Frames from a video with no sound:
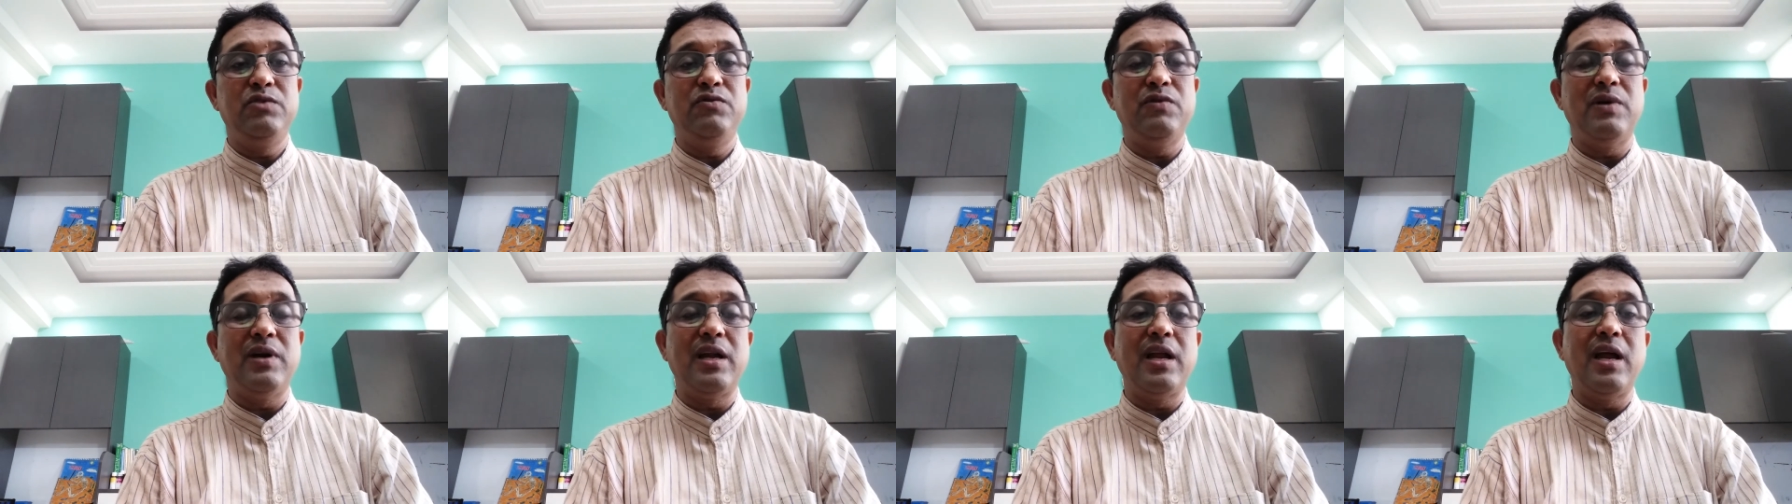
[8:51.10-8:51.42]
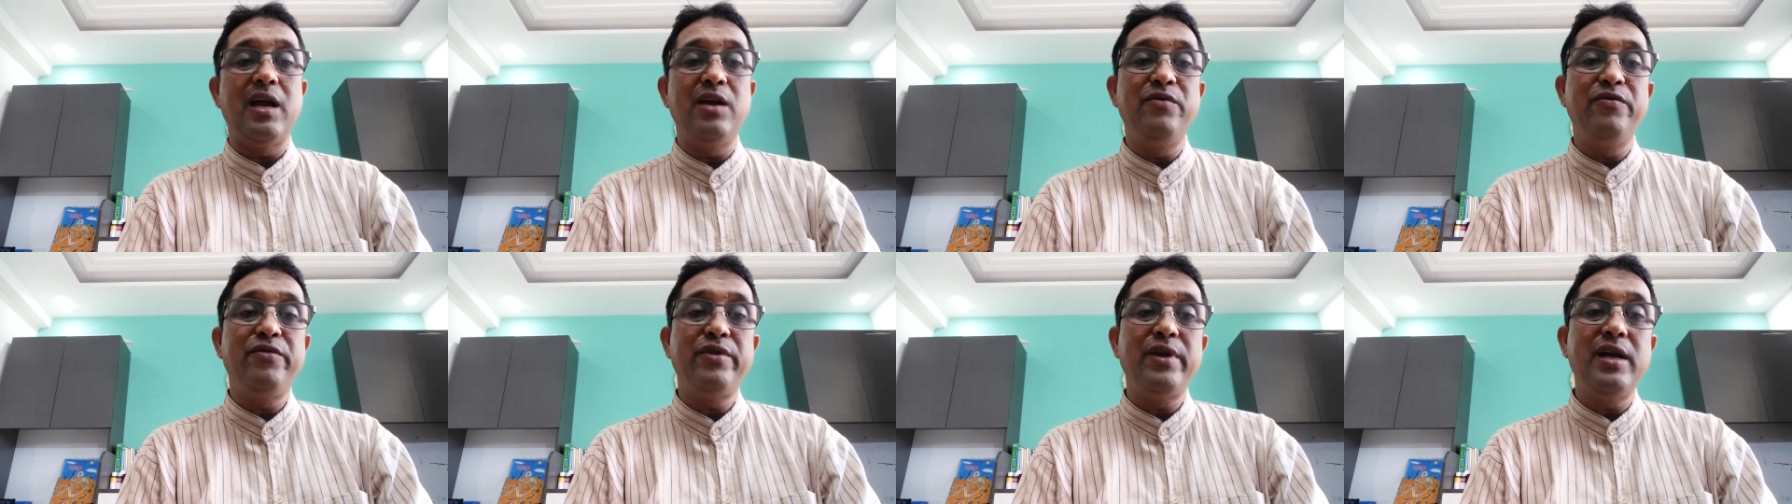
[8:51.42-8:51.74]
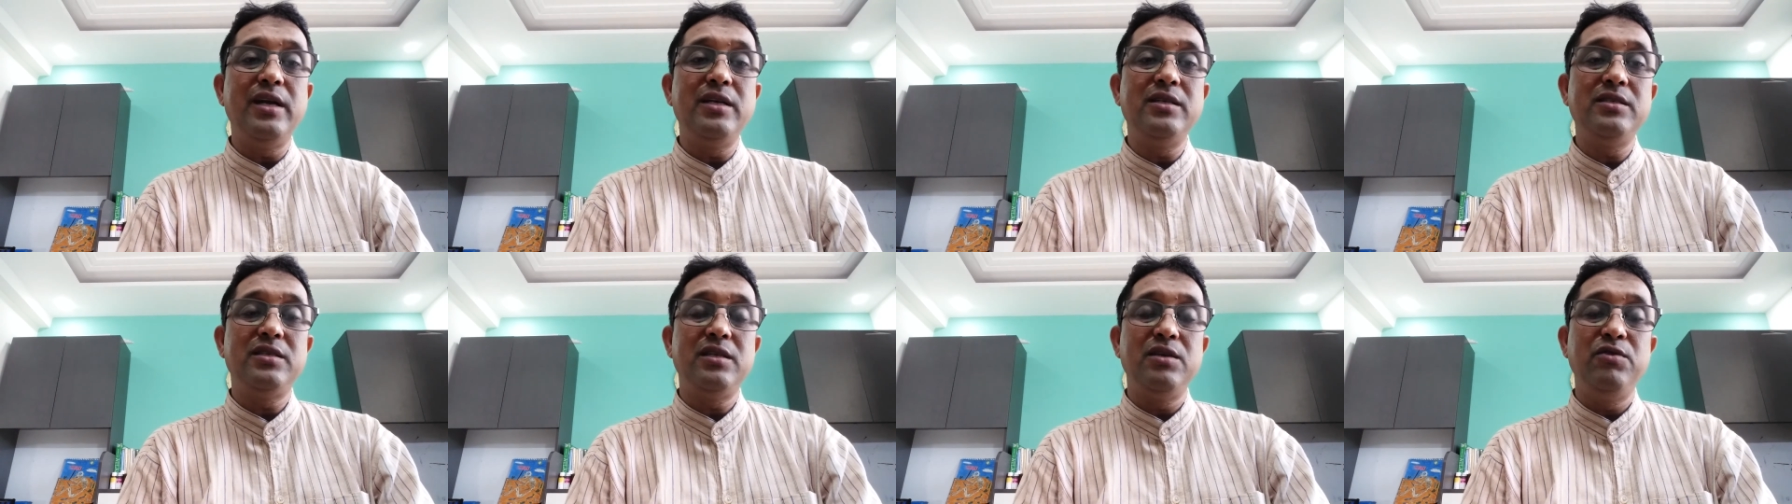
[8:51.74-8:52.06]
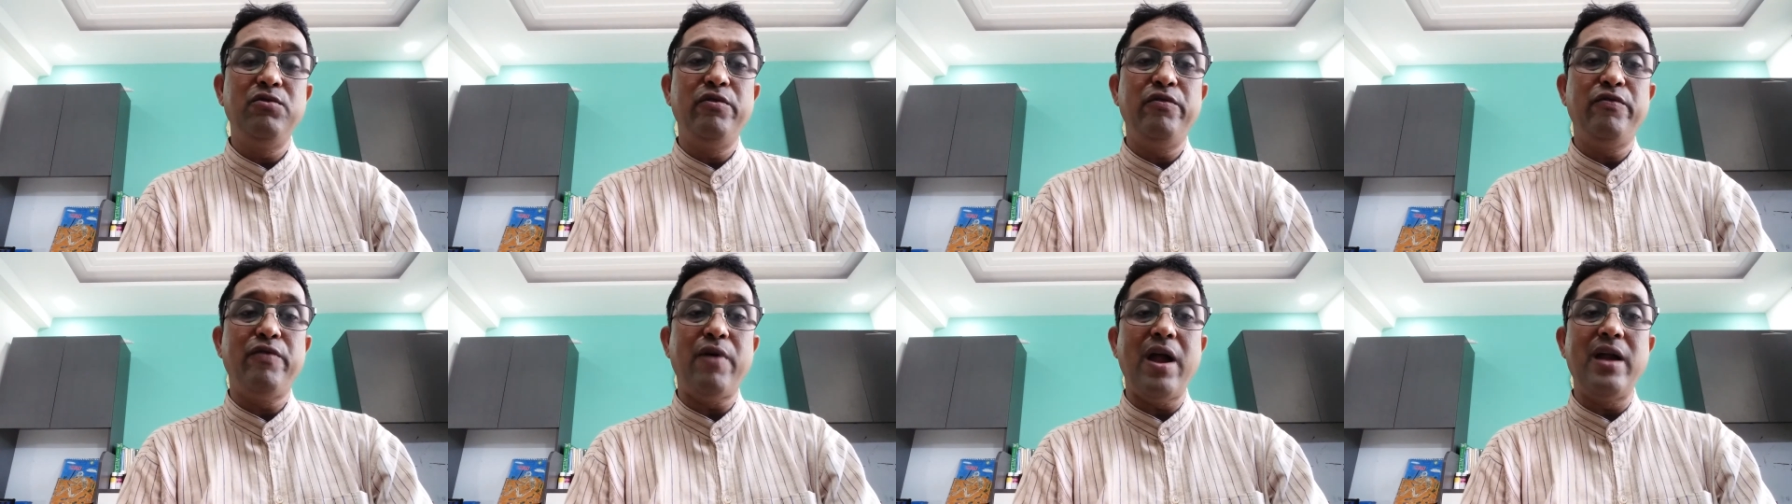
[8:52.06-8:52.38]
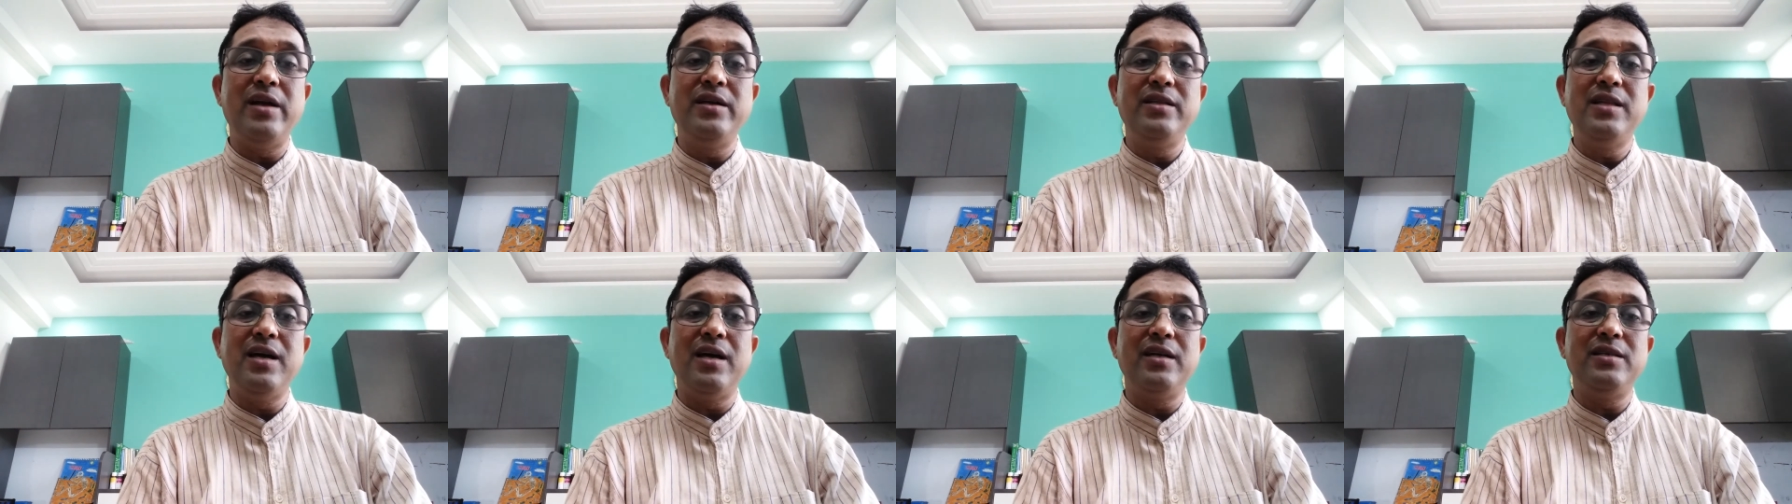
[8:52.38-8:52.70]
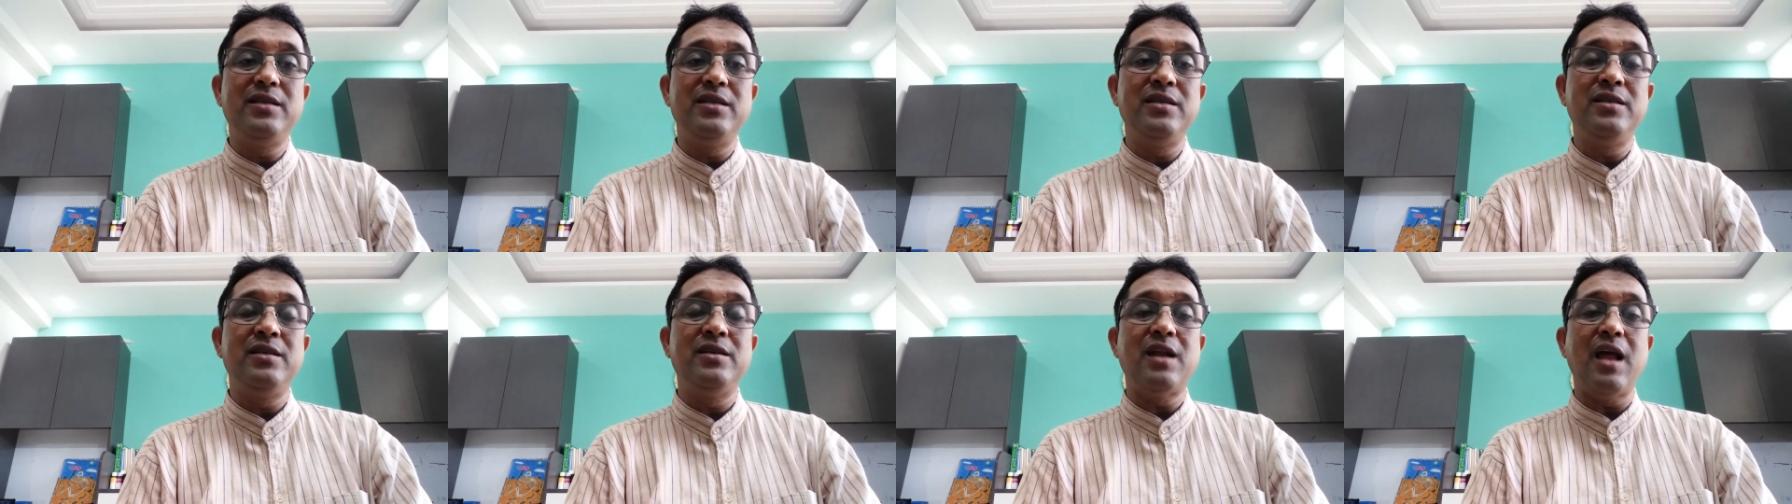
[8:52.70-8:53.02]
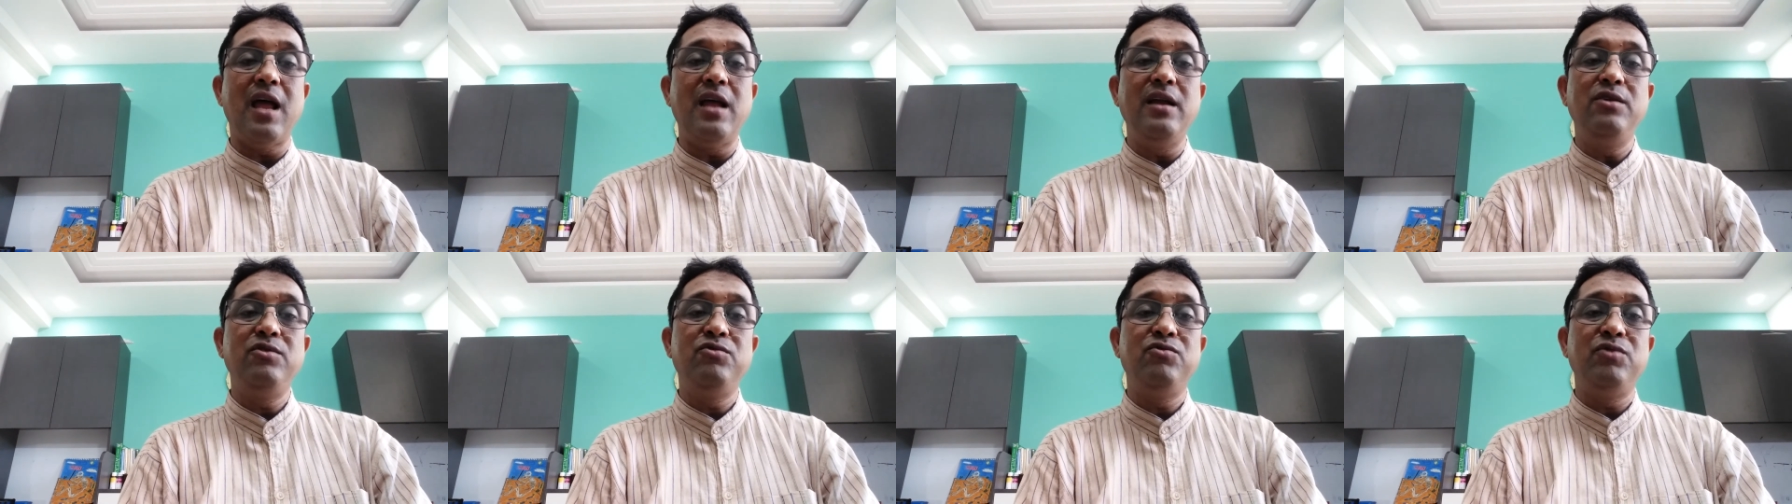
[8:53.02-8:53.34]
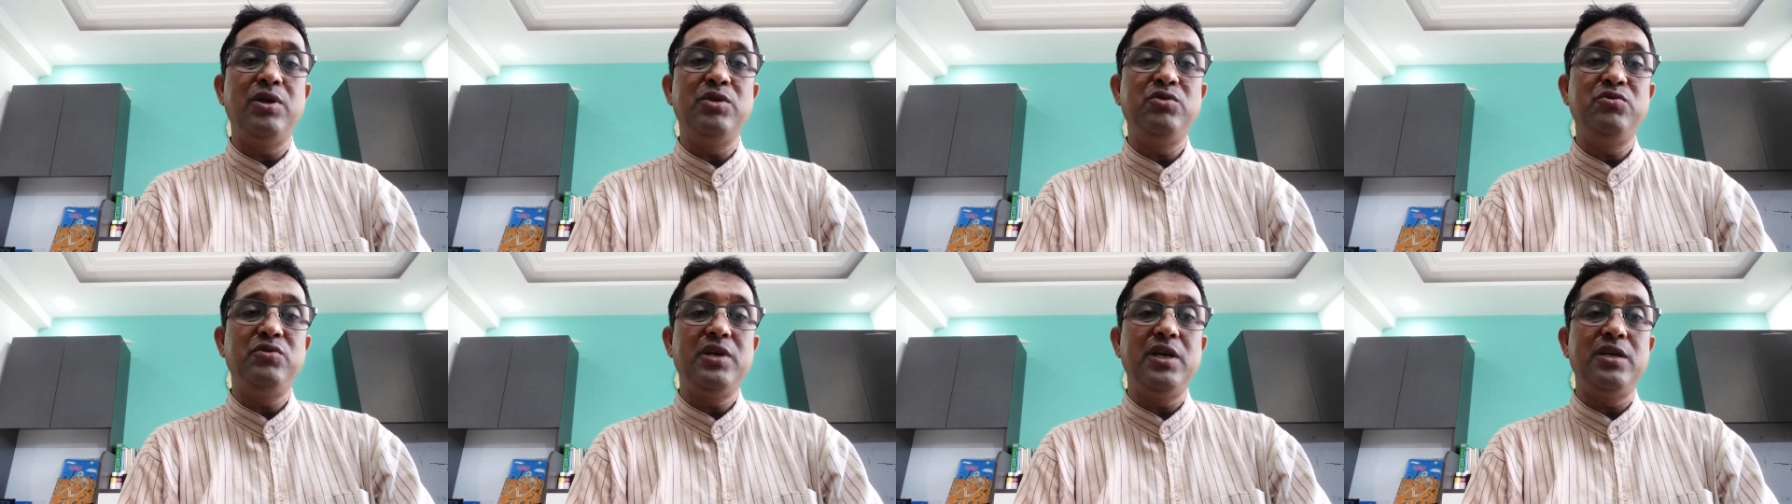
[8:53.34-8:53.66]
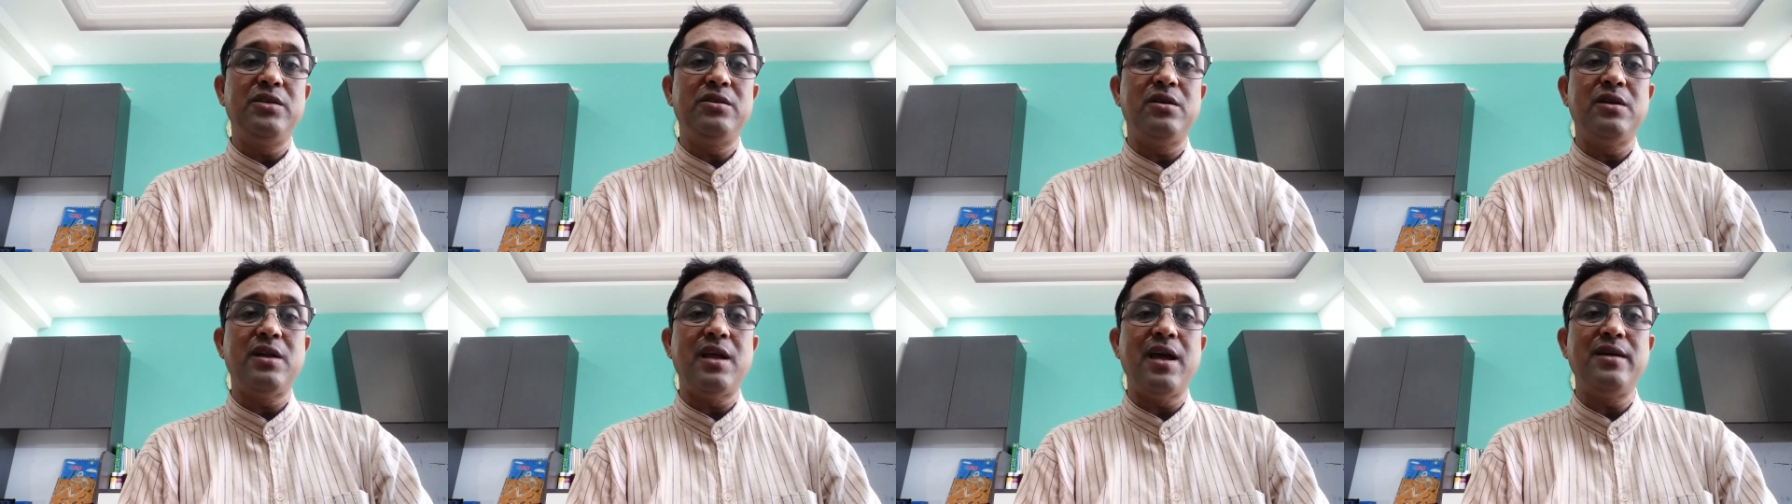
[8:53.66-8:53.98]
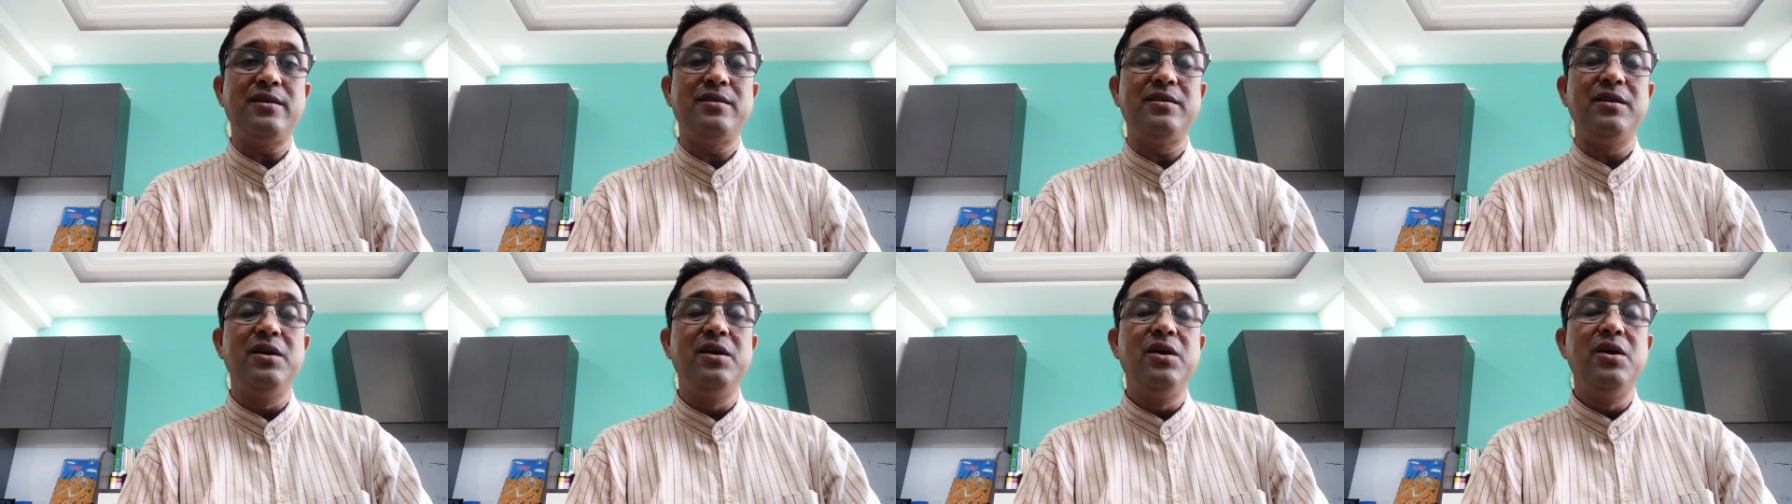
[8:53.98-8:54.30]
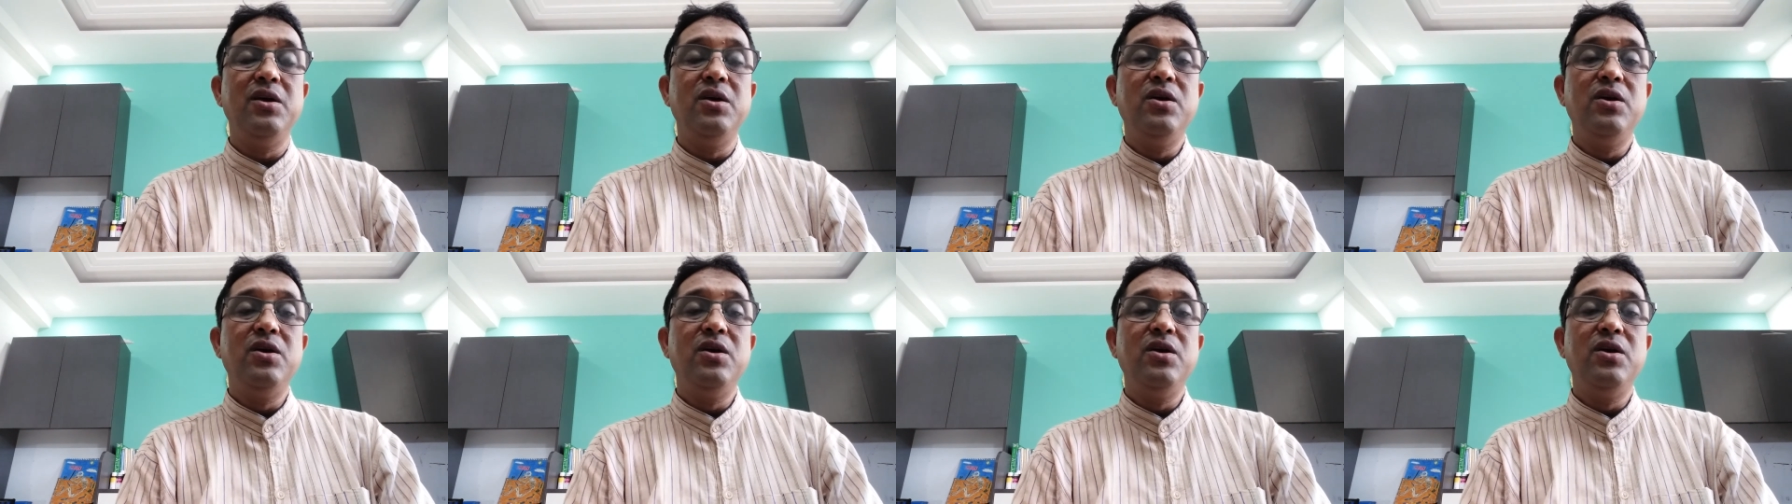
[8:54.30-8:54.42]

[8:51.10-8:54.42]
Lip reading: And friends, you will find that in Right to Education Act